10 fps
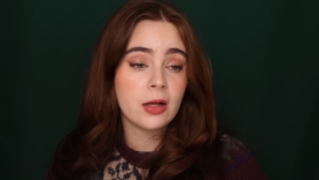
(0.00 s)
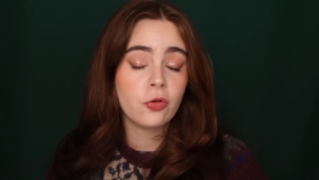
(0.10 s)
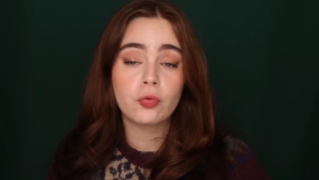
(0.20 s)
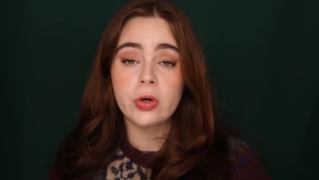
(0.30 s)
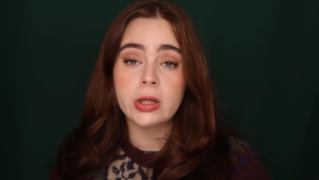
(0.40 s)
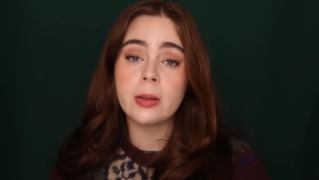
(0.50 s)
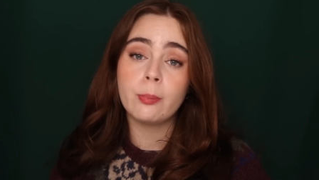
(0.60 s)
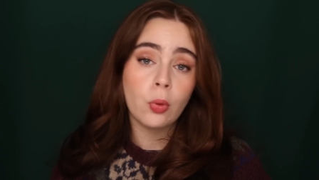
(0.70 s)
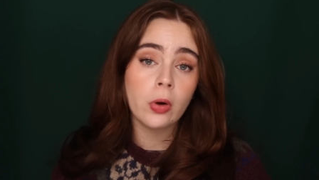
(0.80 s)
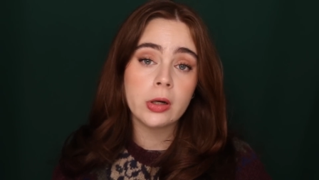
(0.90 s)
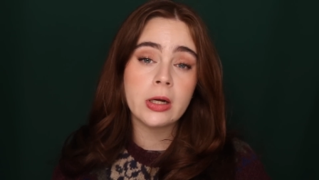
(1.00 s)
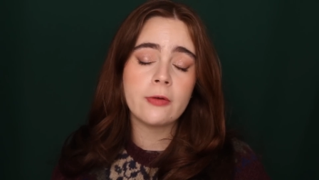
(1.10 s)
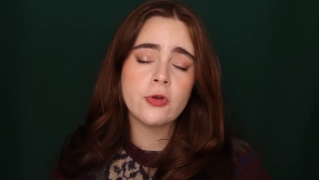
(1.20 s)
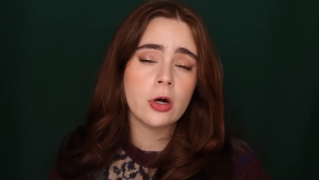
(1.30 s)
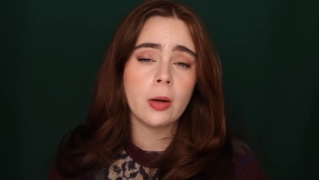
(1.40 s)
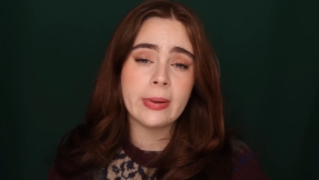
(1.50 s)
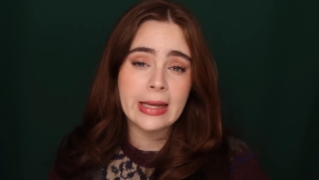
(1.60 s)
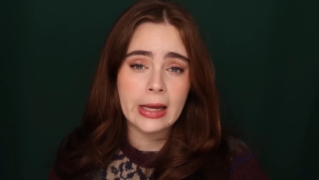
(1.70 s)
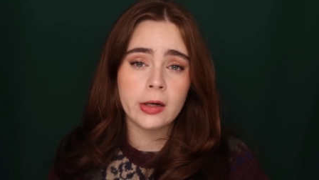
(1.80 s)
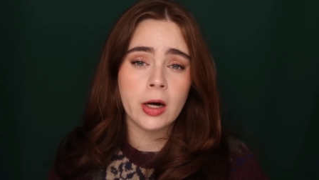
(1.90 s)
that's really important if you're a
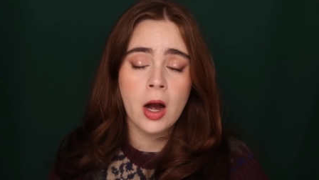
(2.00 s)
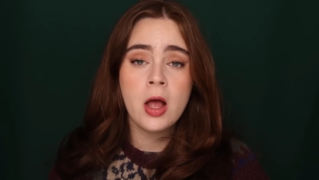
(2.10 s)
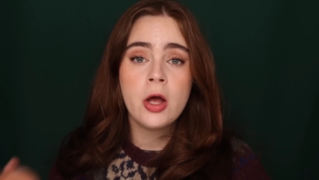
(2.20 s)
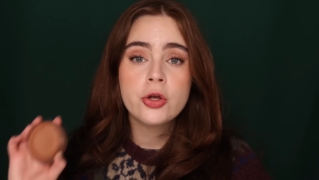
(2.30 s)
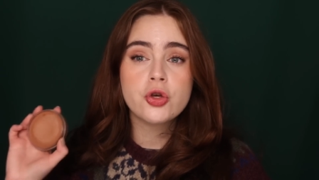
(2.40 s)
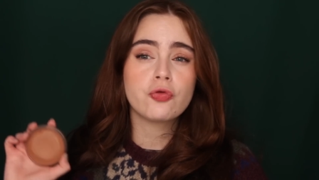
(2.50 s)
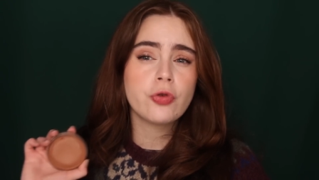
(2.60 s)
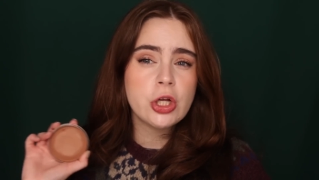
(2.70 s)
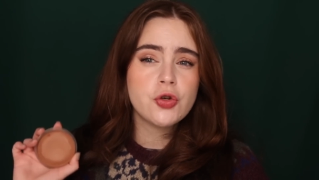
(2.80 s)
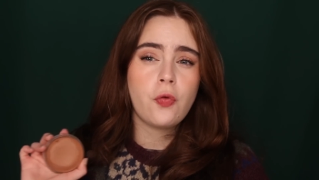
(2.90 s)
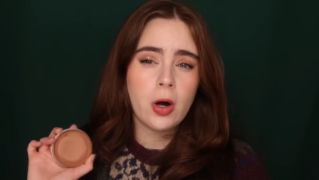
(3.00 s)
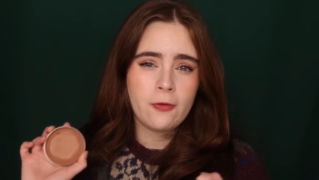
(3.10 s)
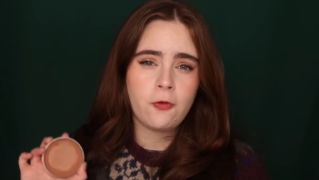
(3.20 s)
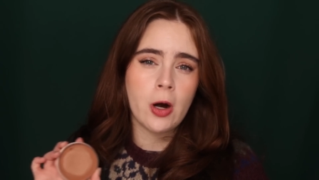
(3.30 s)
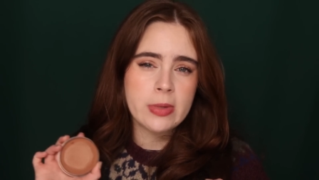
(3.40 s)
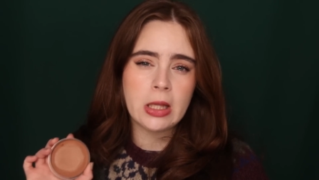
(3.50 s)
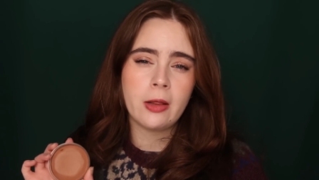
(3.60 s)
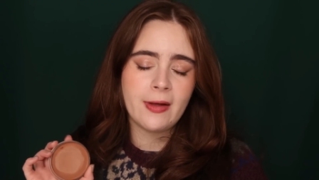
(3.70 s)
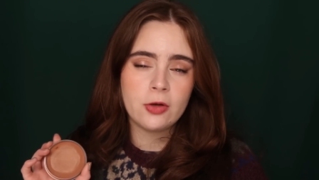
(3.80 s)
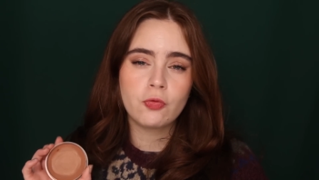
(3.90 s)
beginner to reach for a
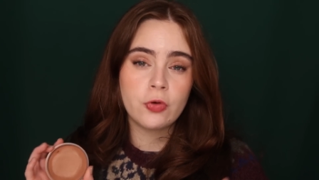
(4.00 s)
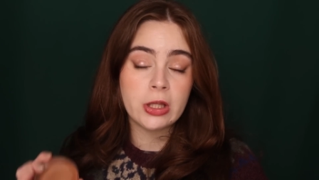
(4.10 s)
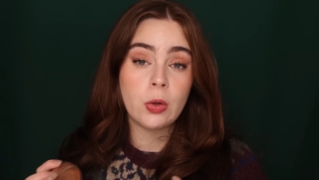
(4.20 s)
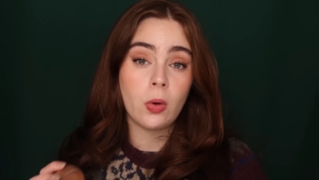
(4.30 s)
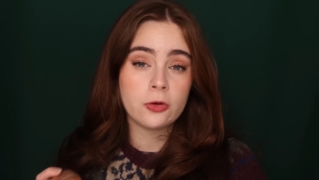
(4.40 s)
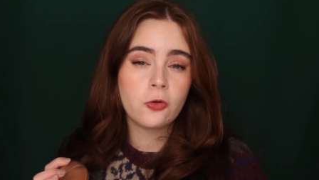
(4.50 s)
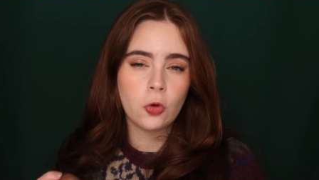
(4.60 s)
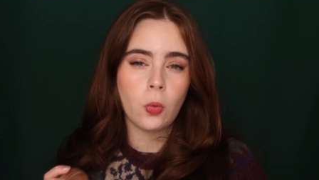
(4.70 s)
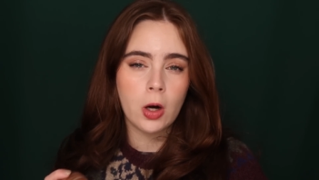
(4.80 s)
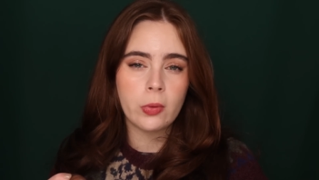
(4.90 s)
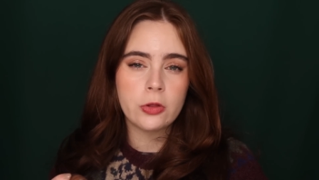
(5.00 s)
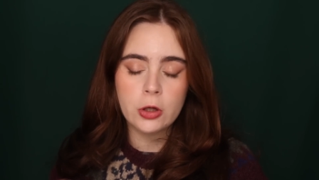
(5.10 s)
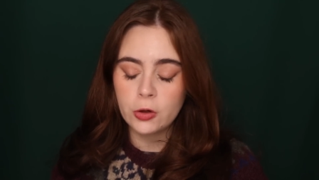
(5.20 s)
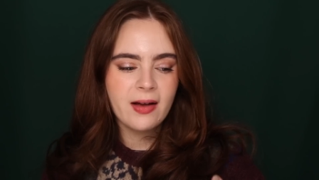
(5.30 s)
formula that really wants to work with you.